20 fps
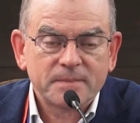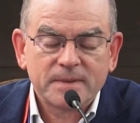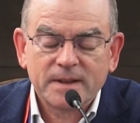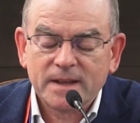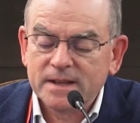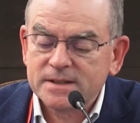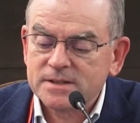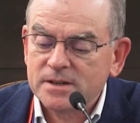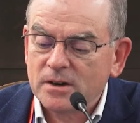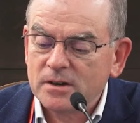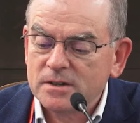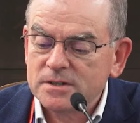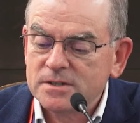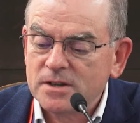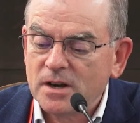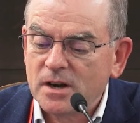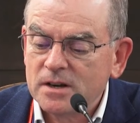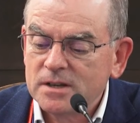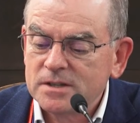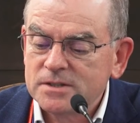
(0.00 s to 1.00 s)
It's
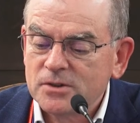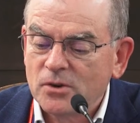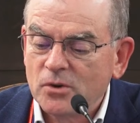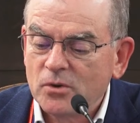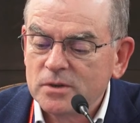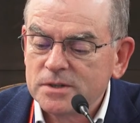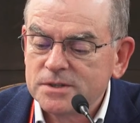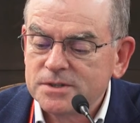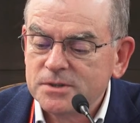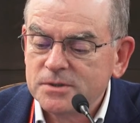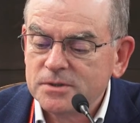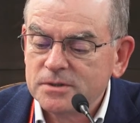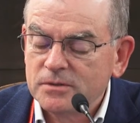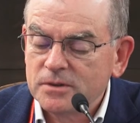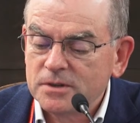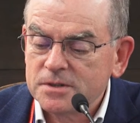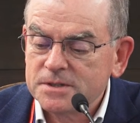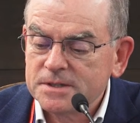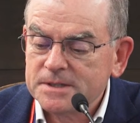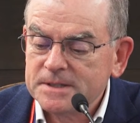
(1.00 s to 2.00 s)
Ireland's oldest
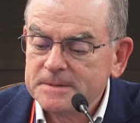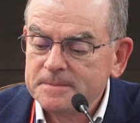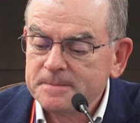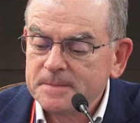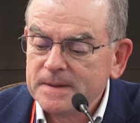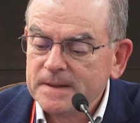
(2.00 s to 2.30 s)
university.